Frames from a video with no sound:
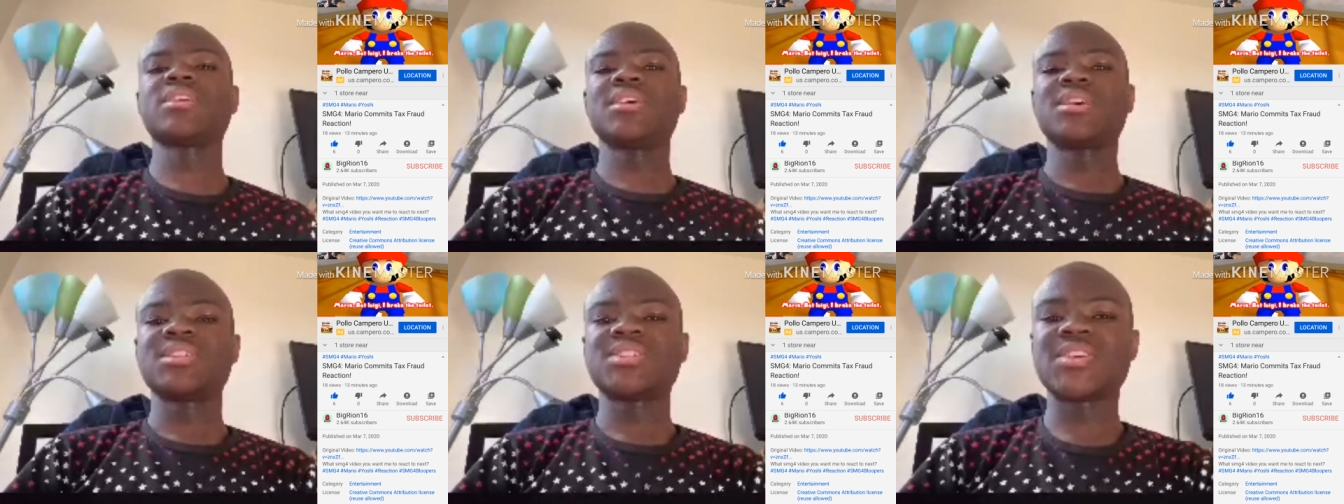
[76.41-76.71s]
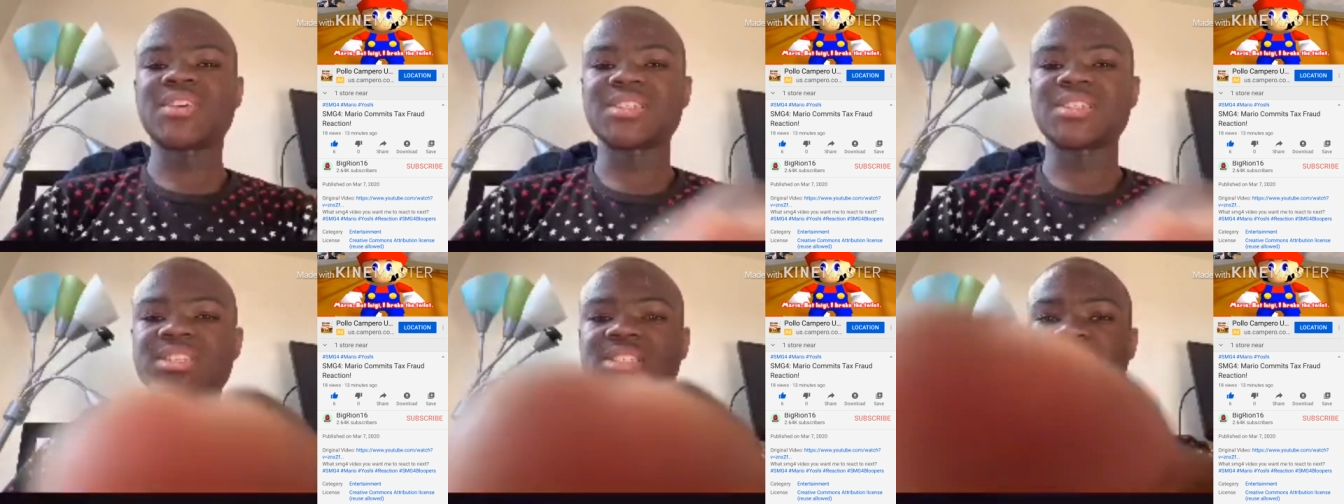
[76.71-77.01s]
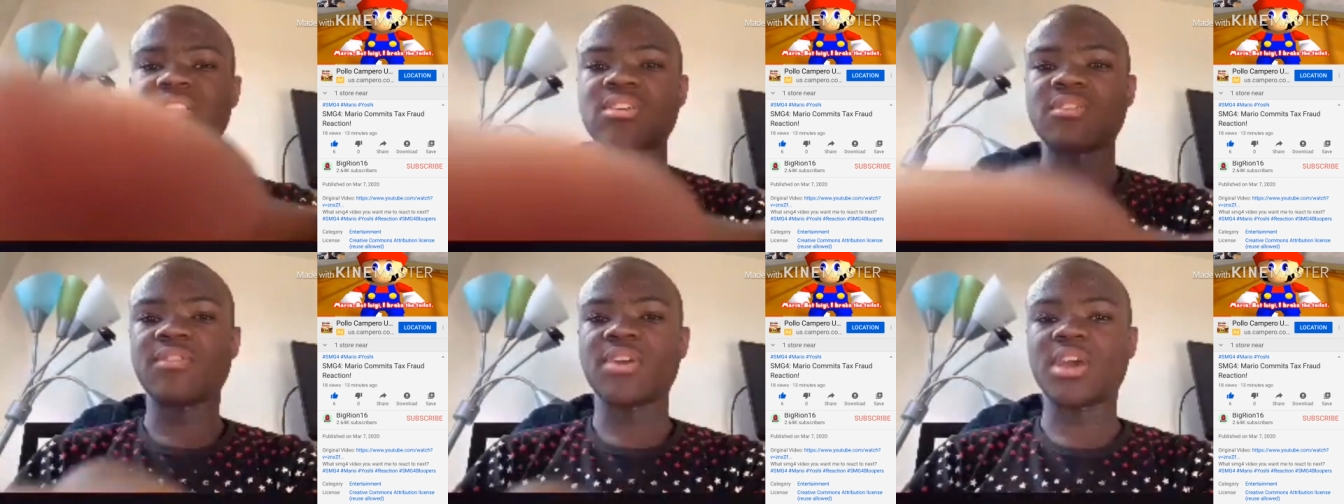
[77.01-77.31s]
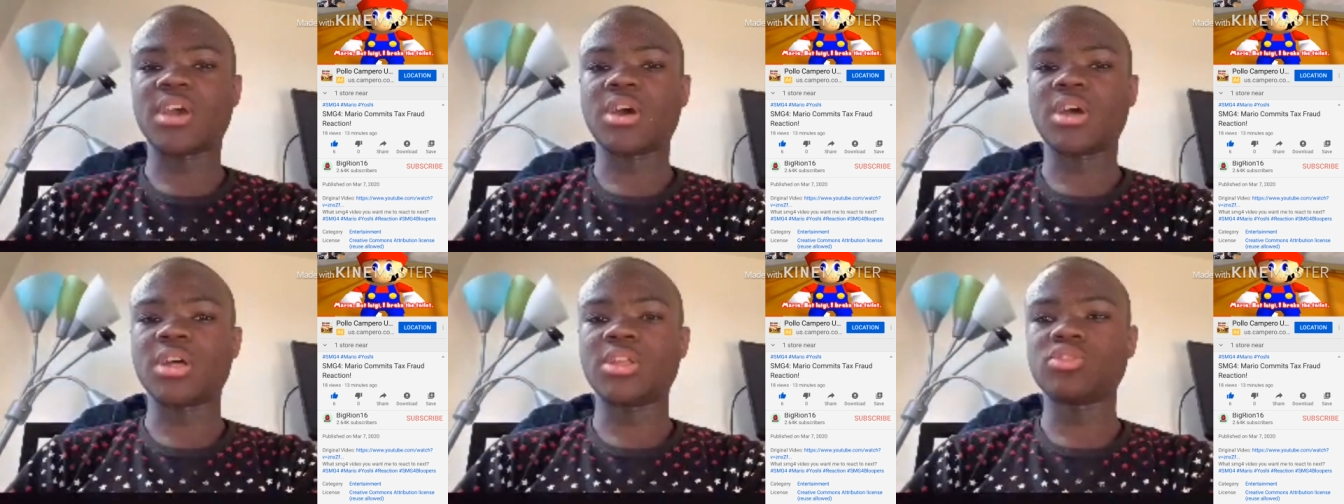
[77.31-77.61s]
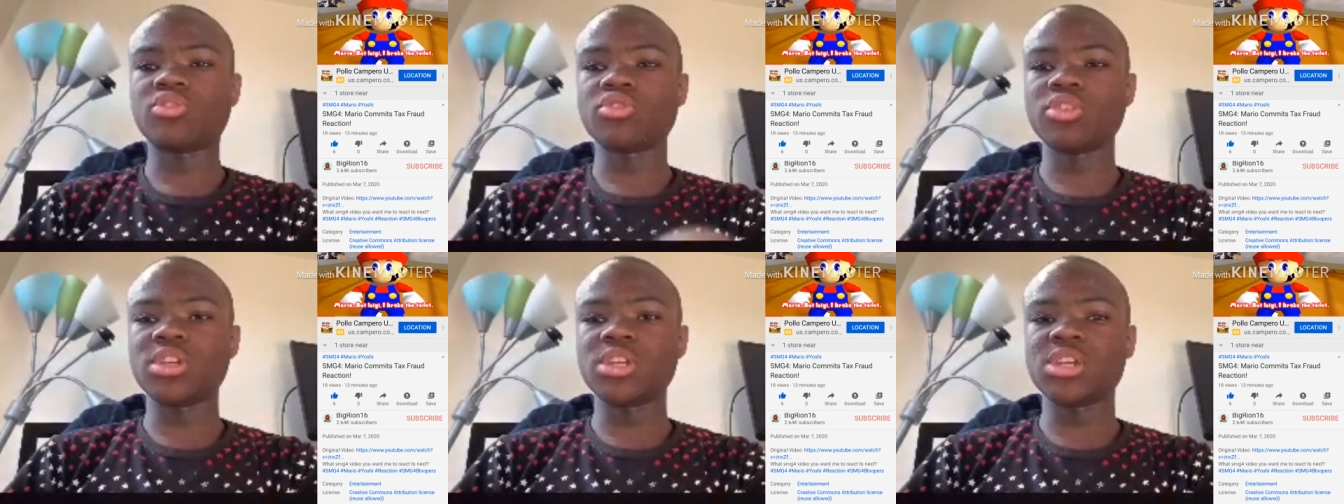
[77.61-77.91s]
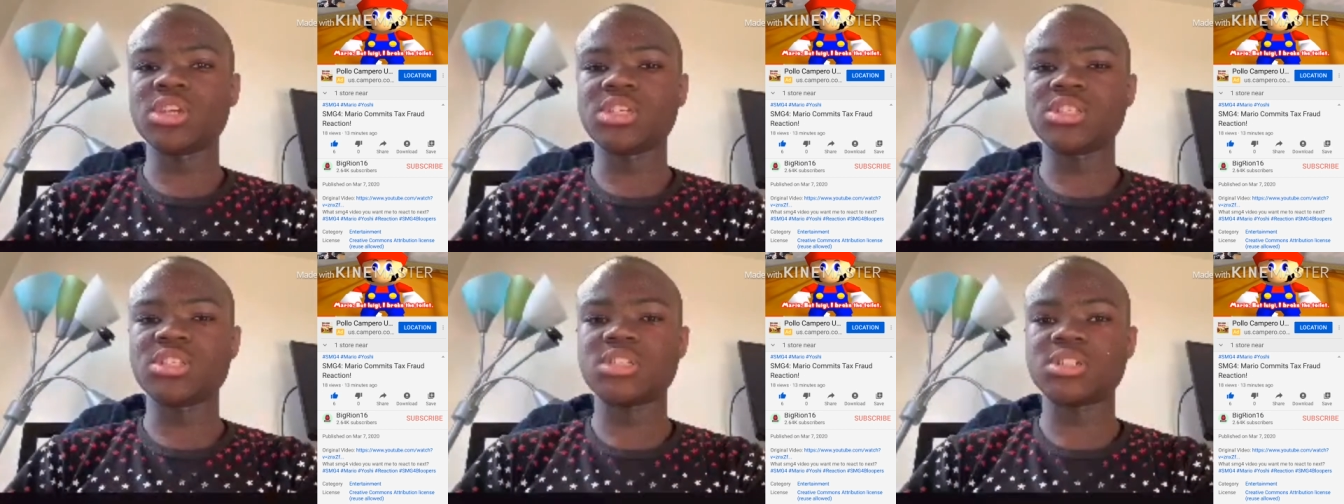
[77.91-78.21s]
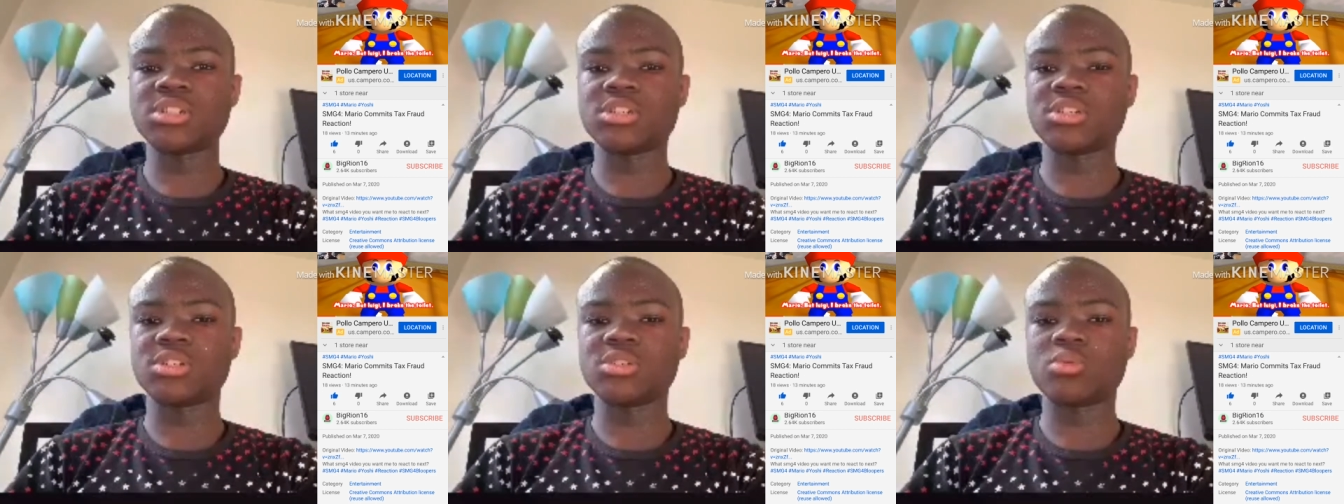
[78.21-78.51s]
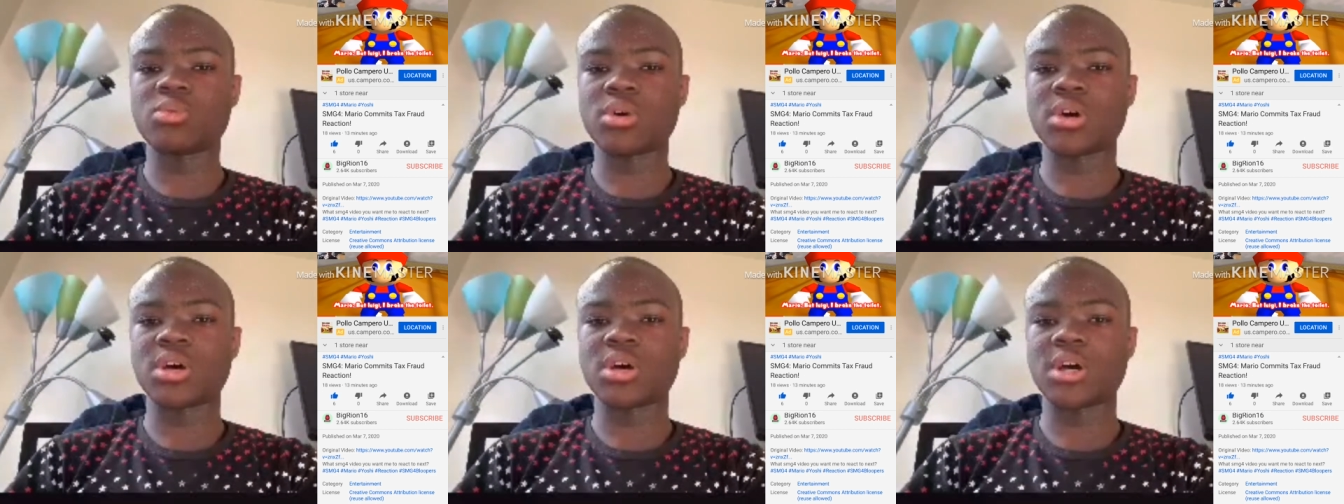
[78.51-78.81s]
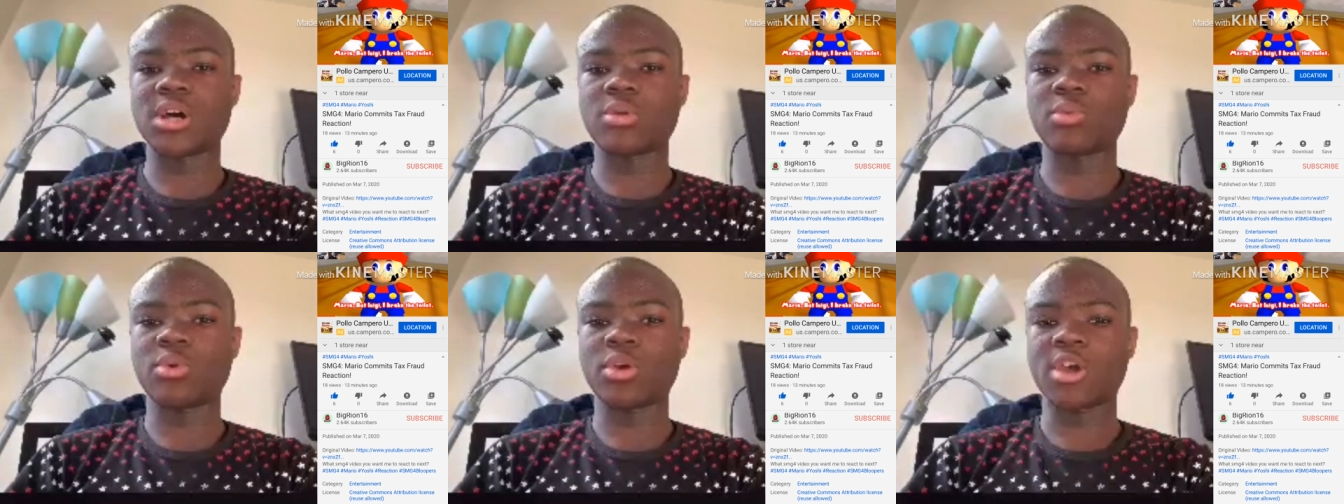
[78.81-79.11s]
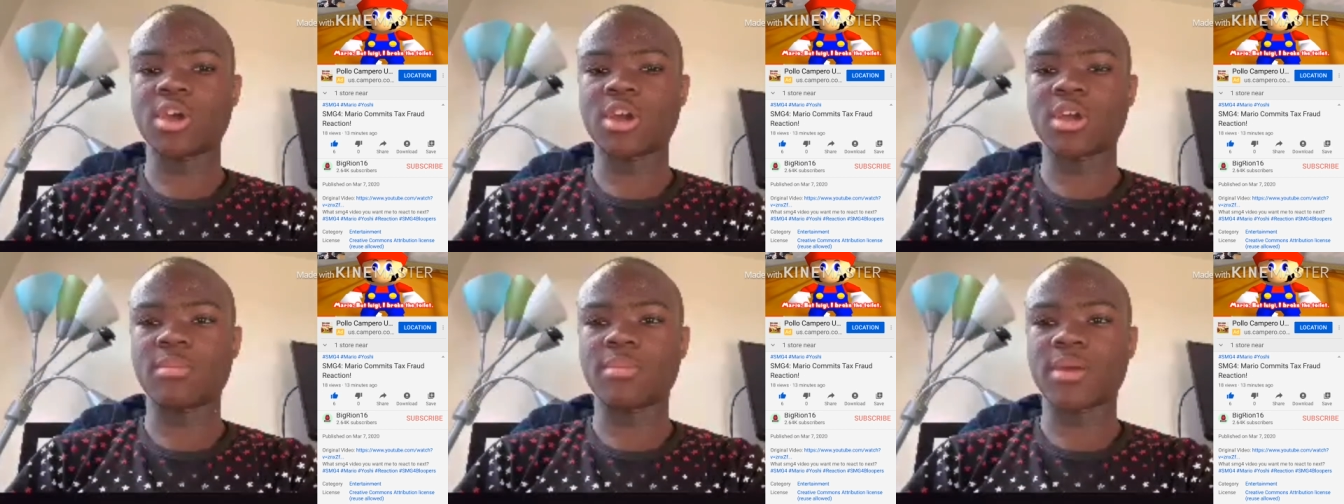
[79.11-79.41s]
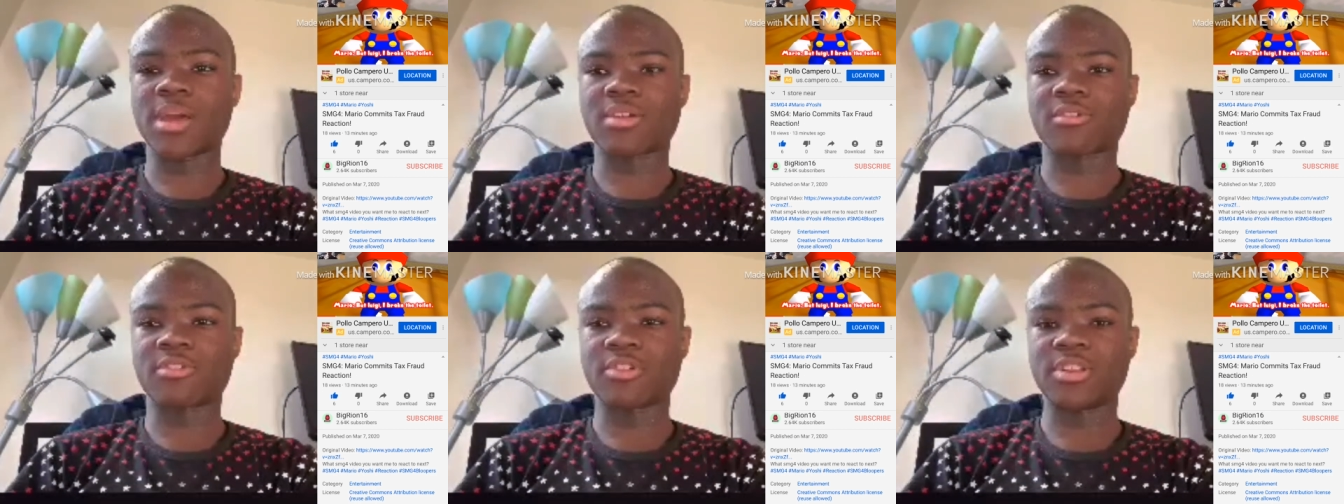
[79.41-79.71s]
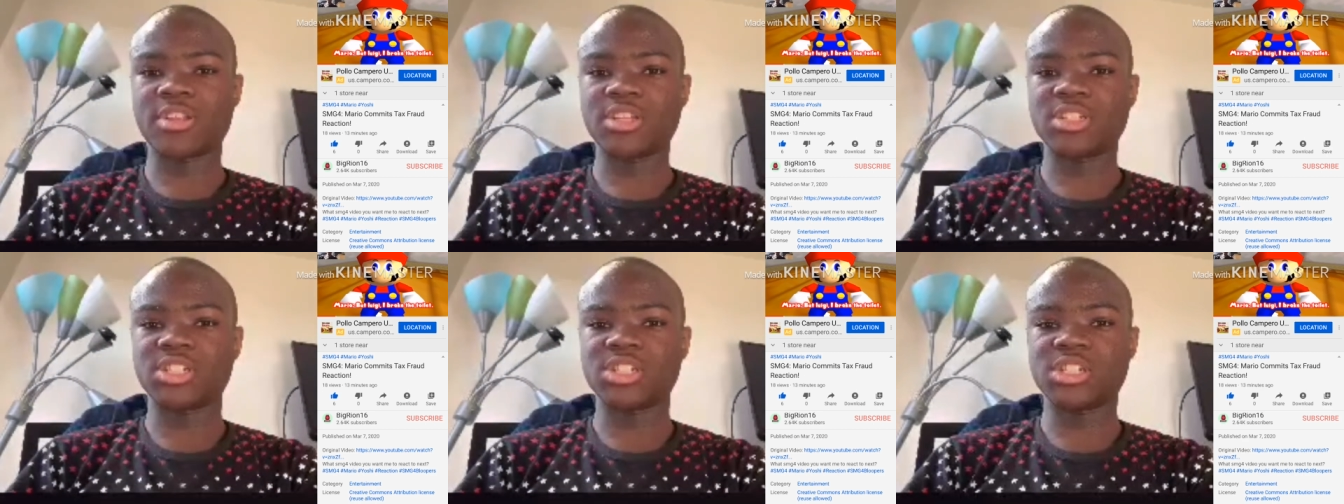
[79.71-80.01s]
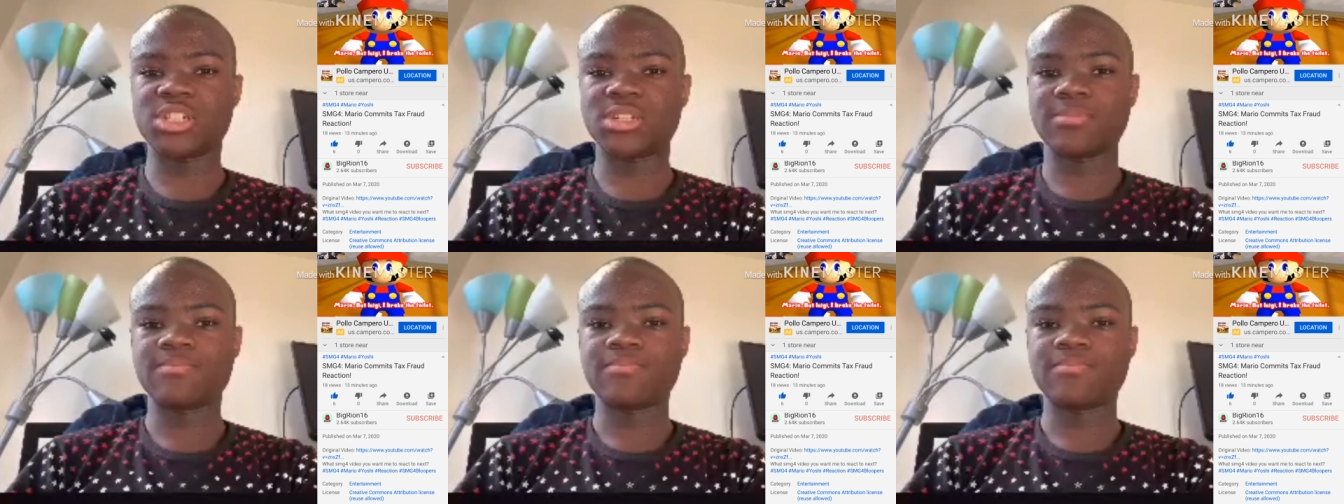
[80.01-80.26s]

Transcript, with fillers: So guys, let's get to the video. In 3, 2, 1, we are back around cheese.